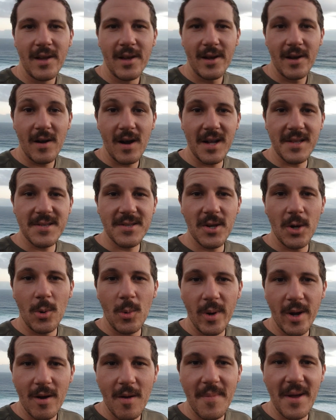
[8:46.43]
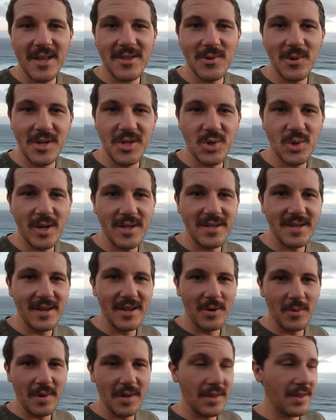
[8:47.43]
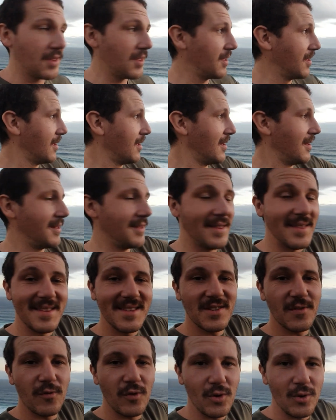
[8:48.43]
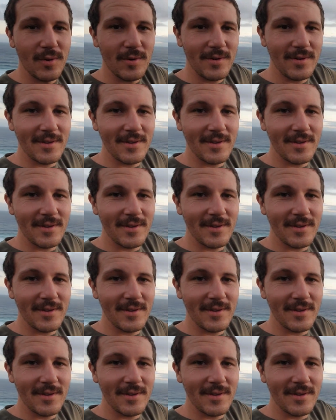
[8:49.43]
Alright, so we're about to enjoy dinner with this view.